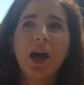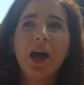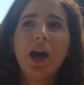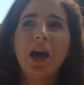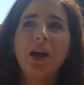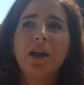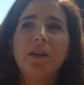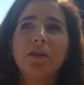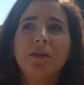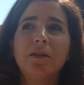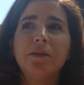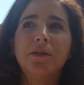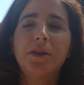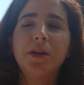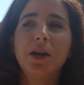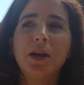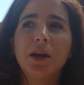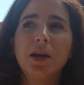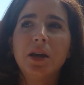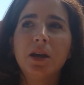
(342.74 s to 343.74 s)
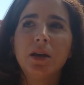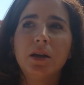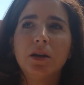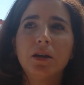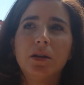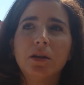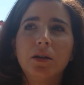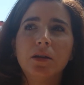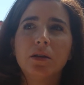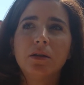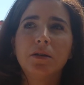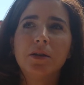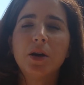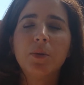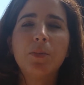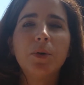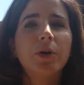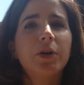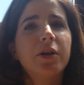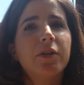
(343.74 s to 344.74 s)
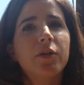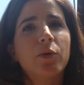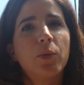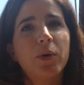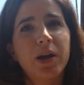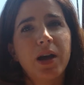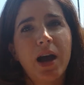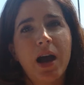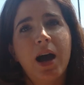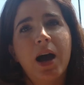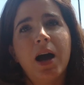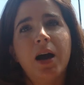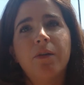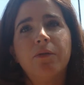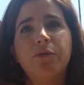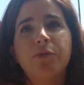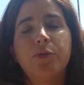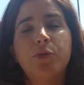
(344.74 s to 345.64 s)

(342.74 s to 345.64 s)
and the ability that we have